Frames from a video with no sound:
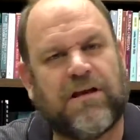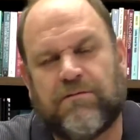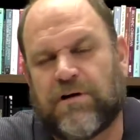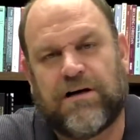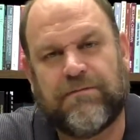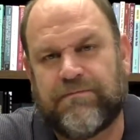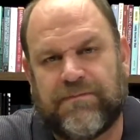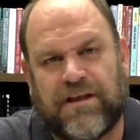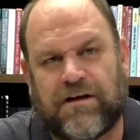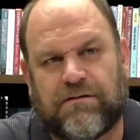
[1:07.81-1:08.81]
well,
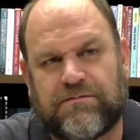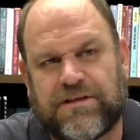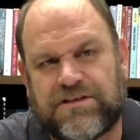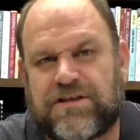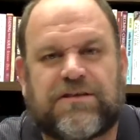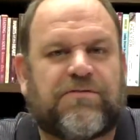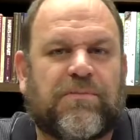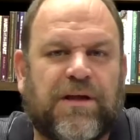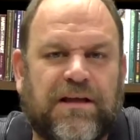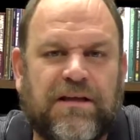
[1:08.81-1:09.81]
you know, this isn't
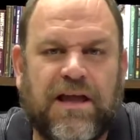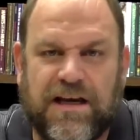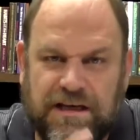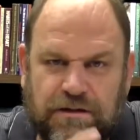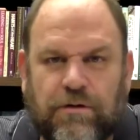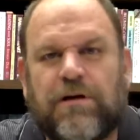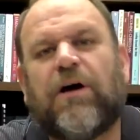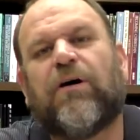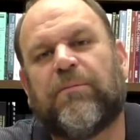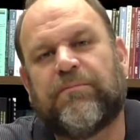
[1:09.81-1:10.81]
for me. And he'd gone
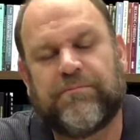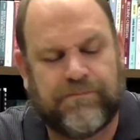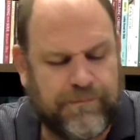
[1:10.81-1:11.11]
home.